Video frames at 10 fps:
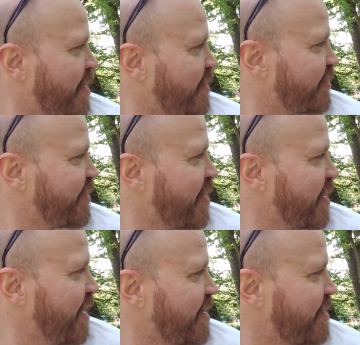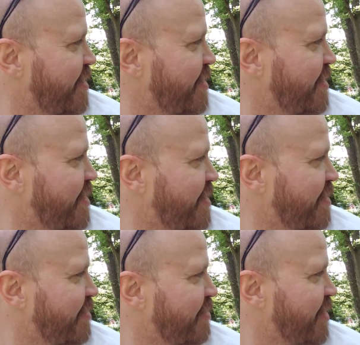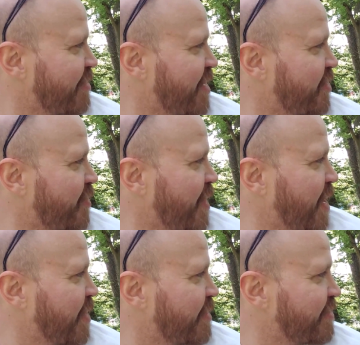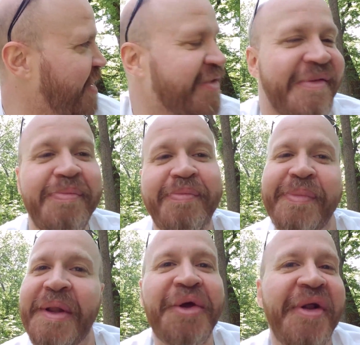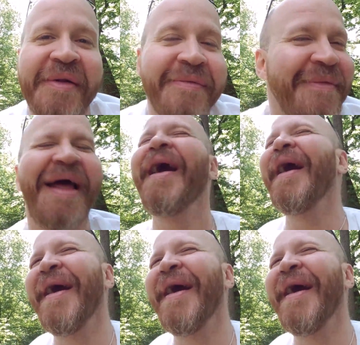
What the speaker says: there's doggy running around the water. That's polluted. I